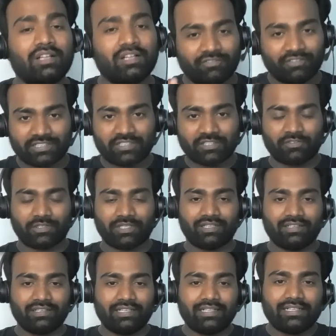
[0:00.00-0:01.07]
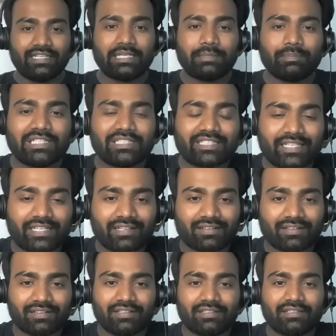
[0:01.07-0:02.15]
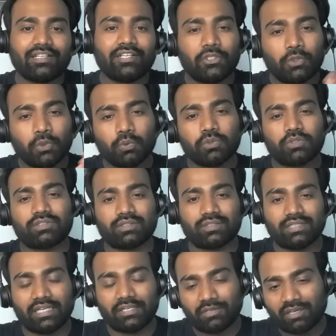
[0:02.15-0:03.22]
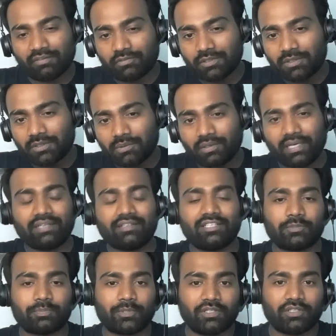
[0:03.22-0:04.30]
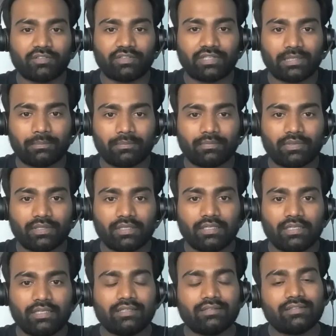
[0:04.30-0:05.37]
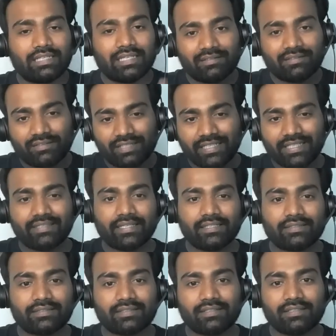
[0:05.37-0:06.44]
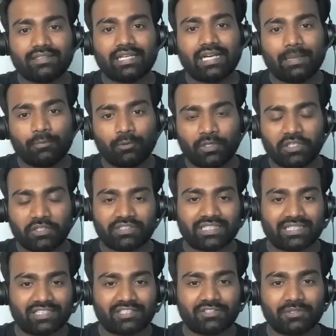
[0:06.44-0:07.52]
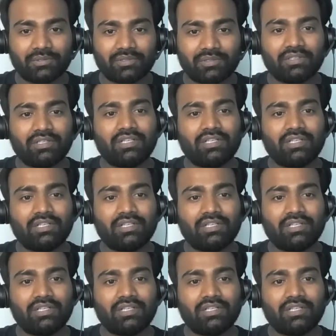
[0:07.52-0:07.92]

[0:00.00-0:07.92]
First of all, let me share the do's that you have to do at this point of time. There are three things that I'm going to suggest you.